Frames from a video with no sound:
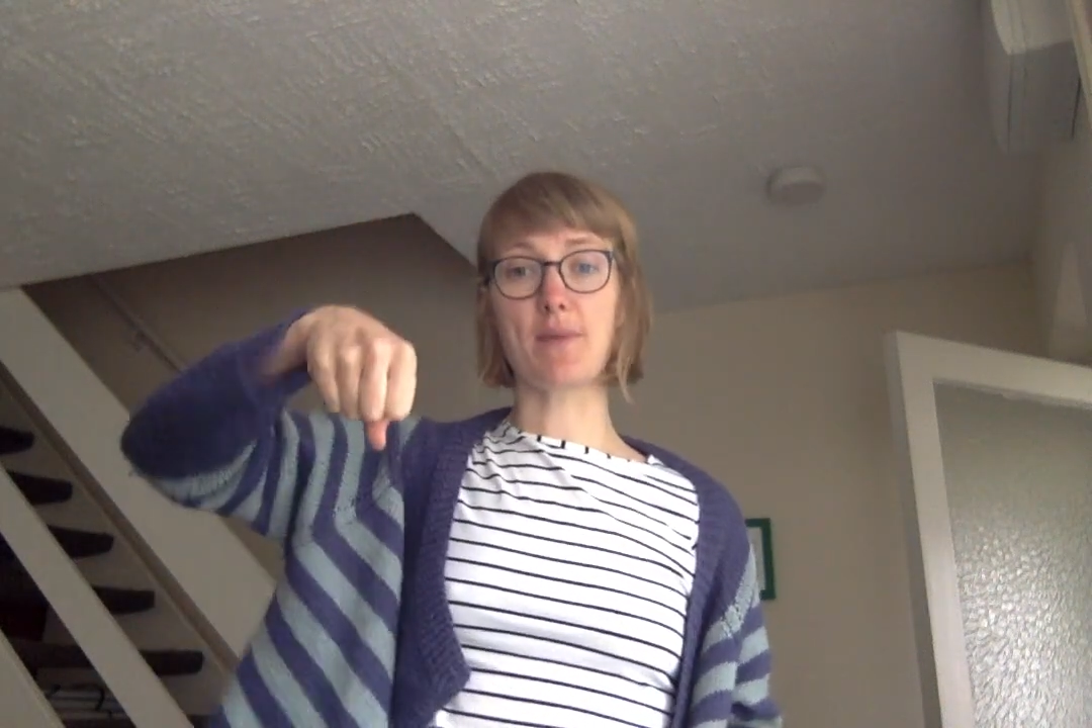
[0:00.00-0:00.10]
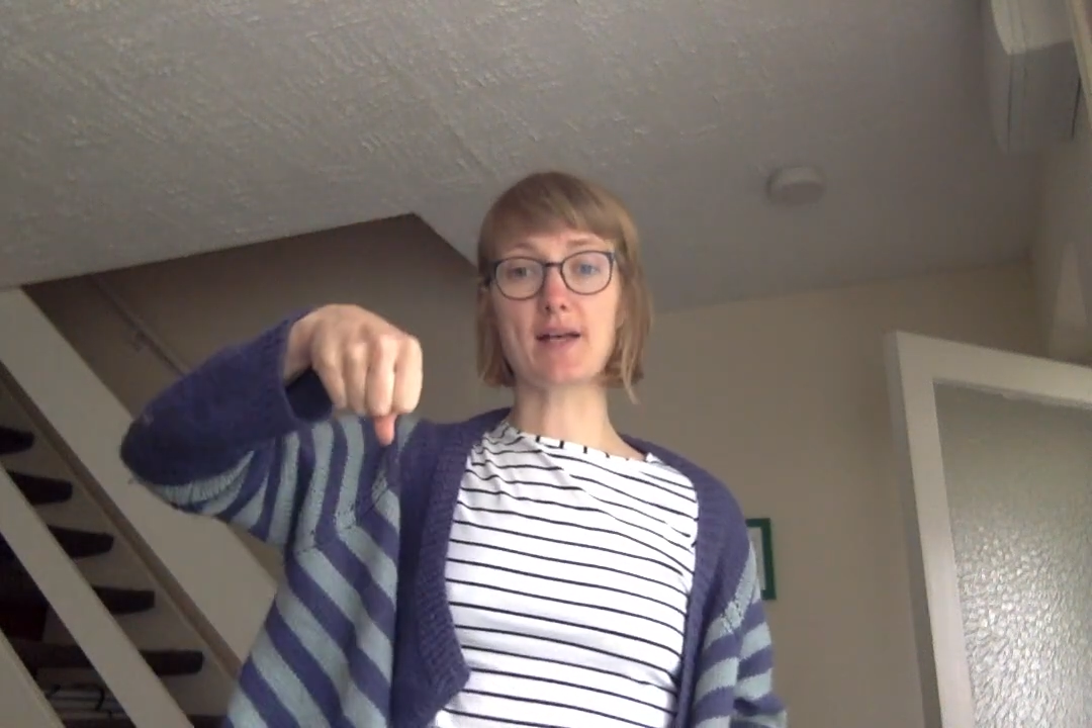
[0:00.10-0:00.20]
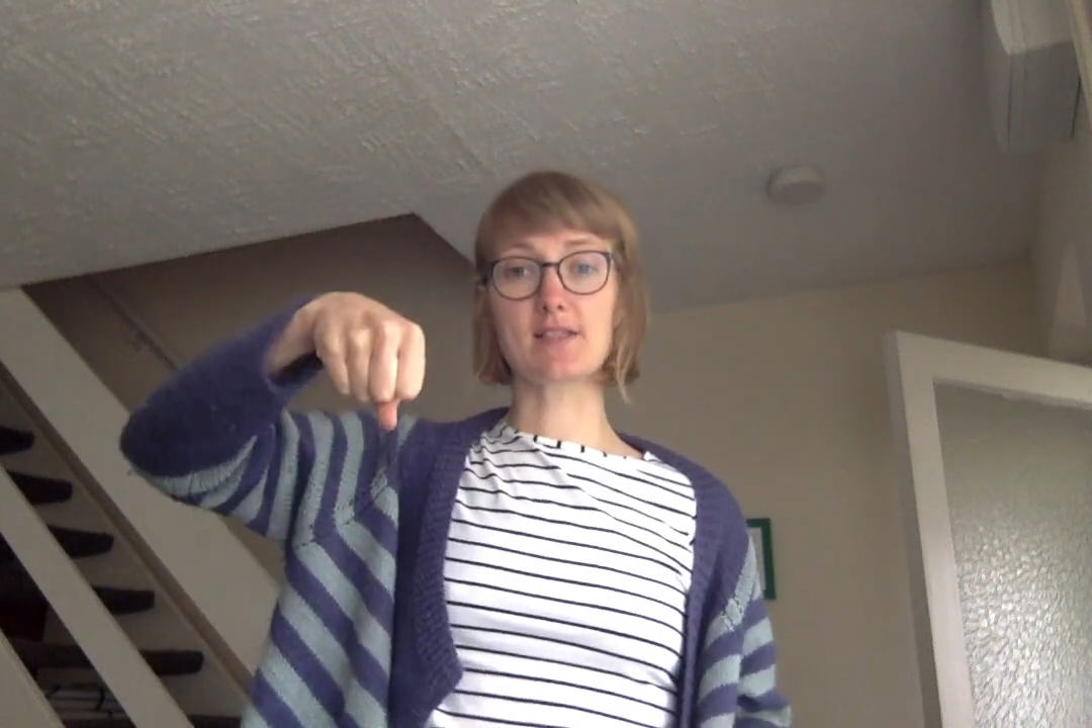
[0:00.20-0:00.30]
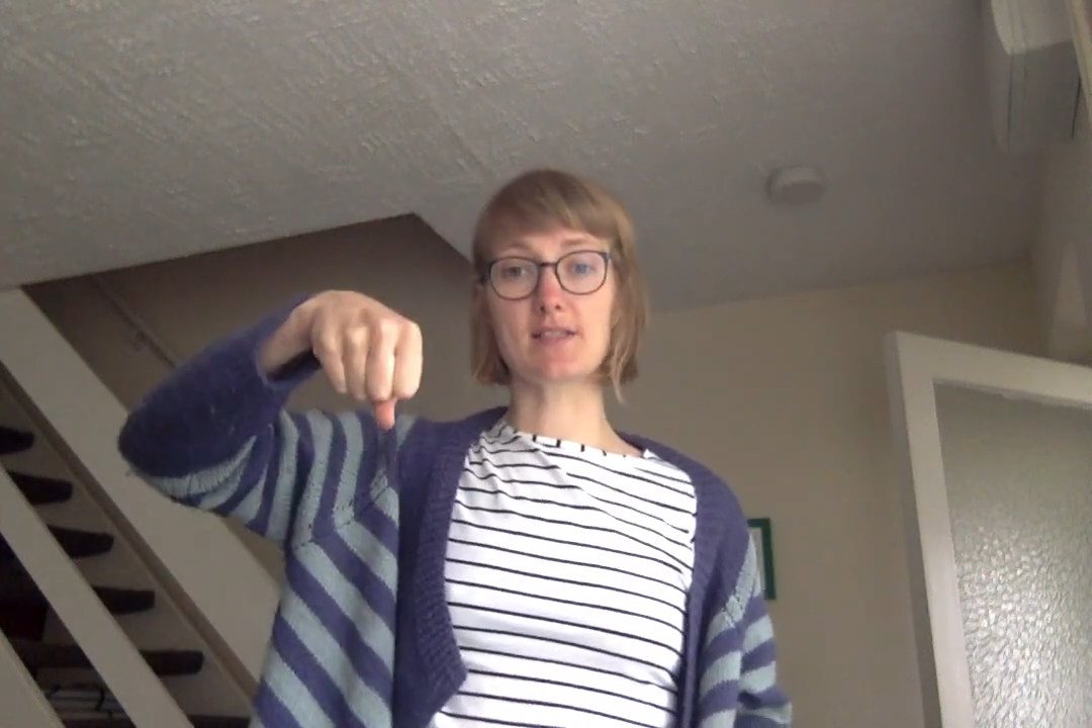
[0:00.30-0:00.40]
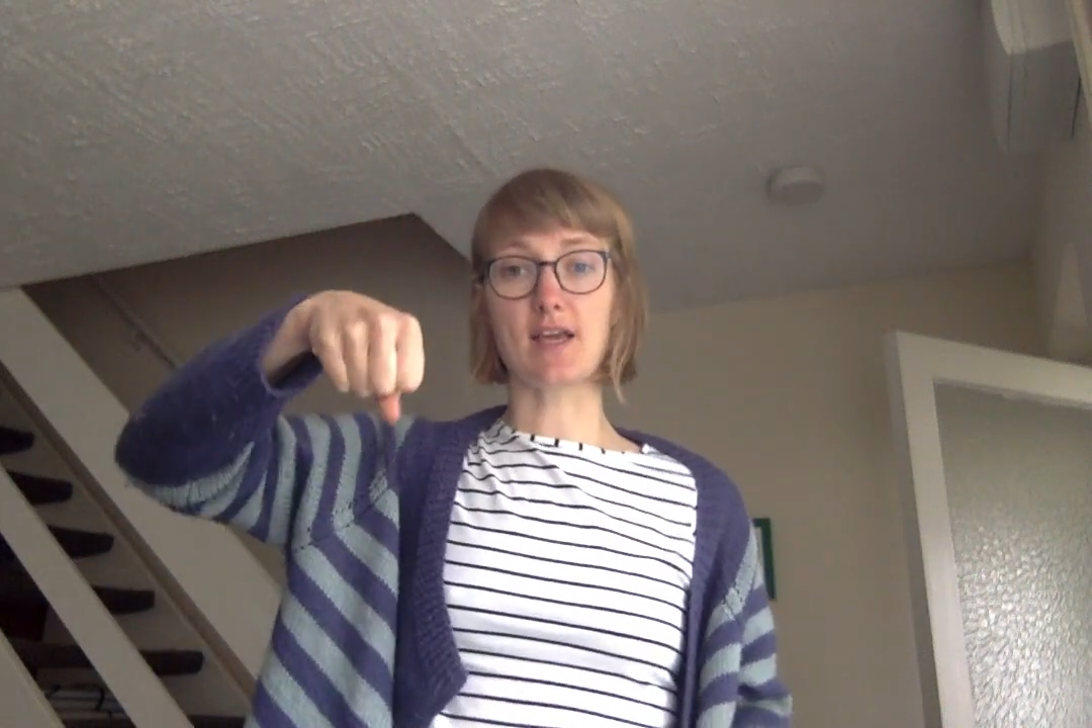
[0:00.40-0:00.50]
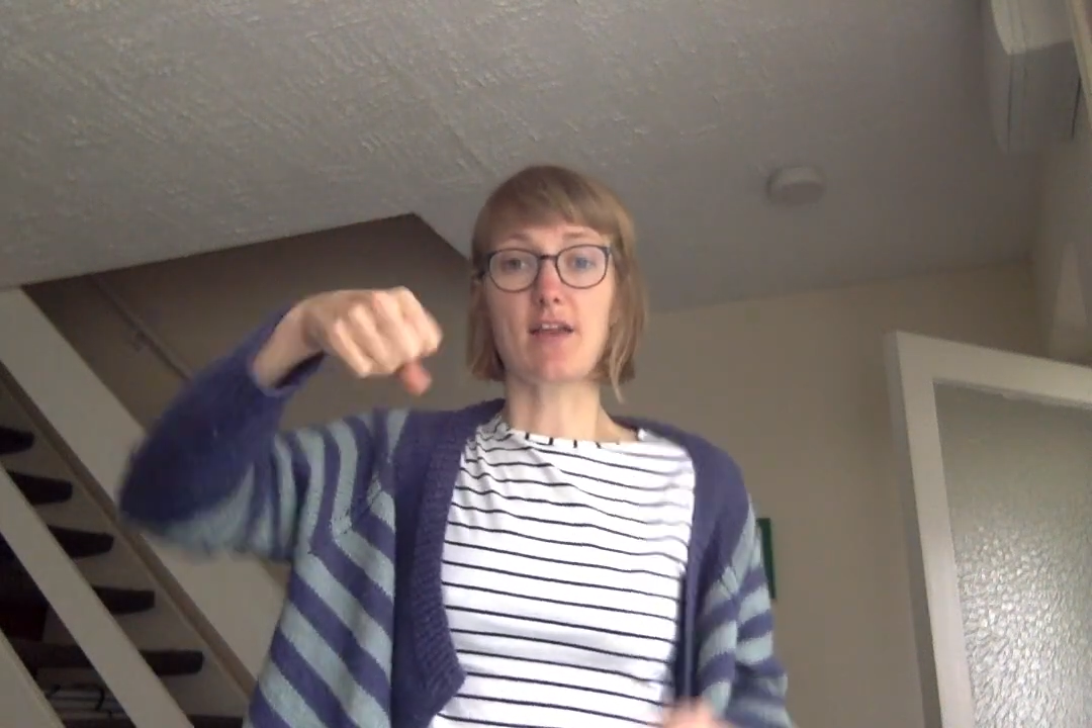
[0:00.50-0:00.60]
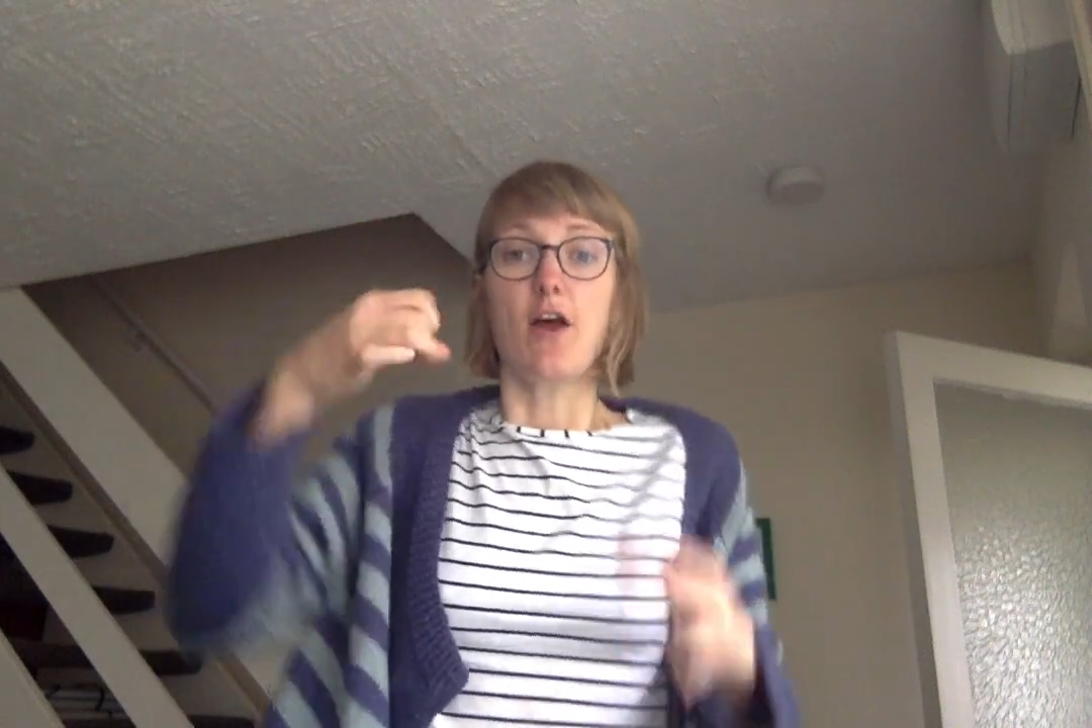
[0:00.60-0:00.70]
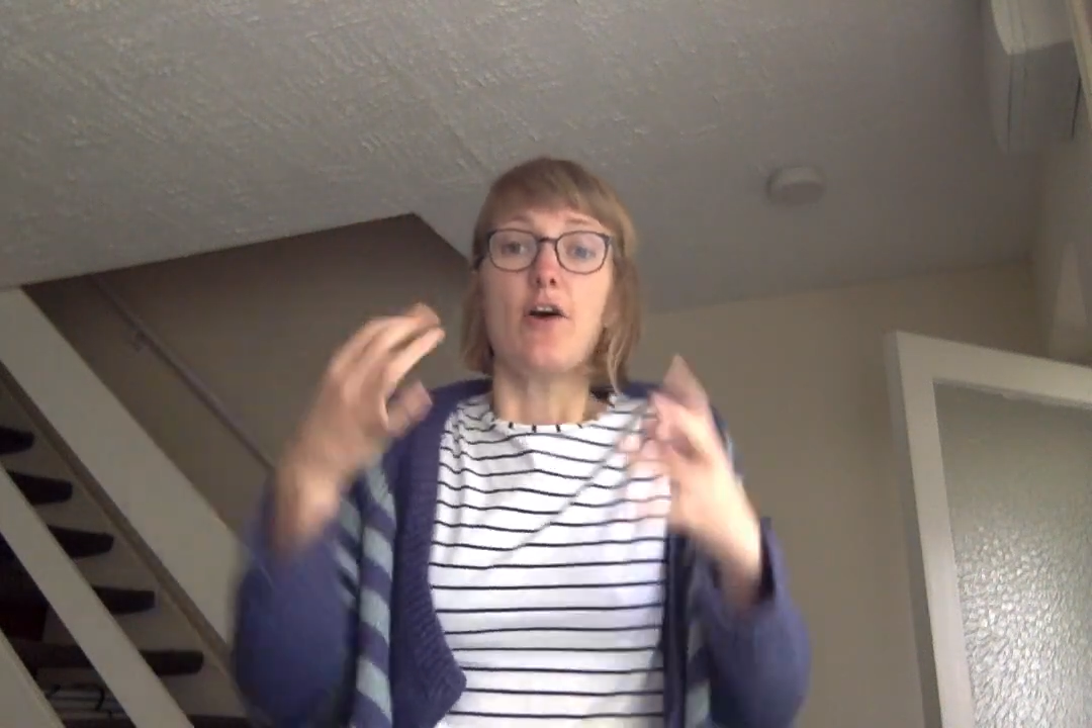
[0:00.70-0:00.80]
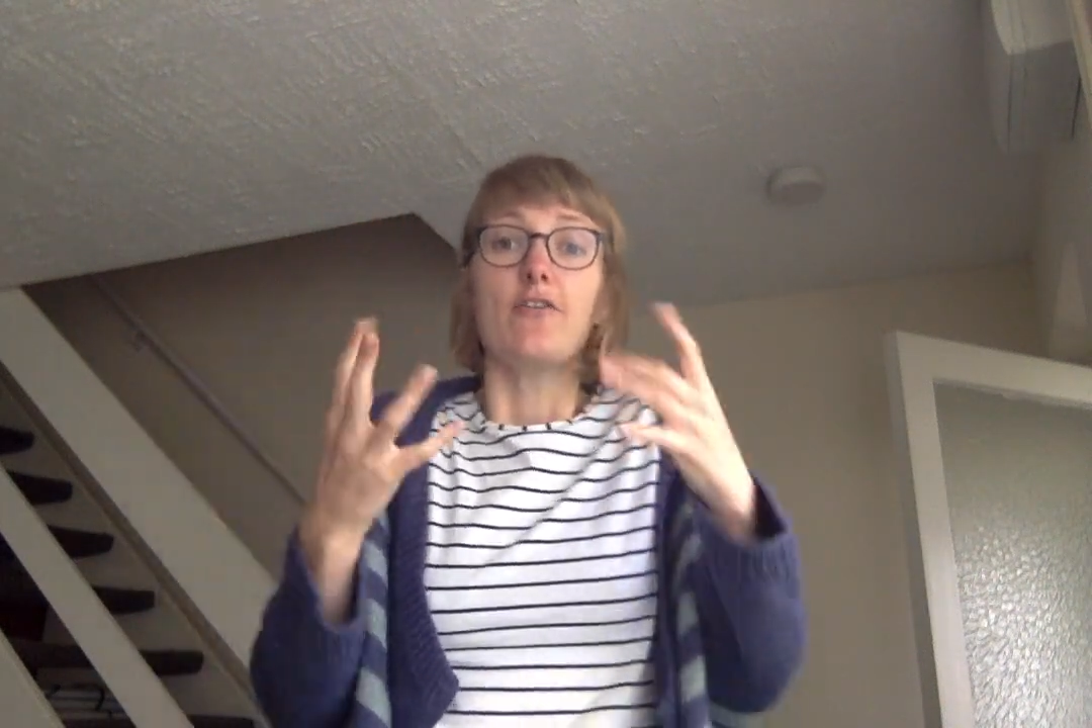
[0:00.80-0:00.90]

basket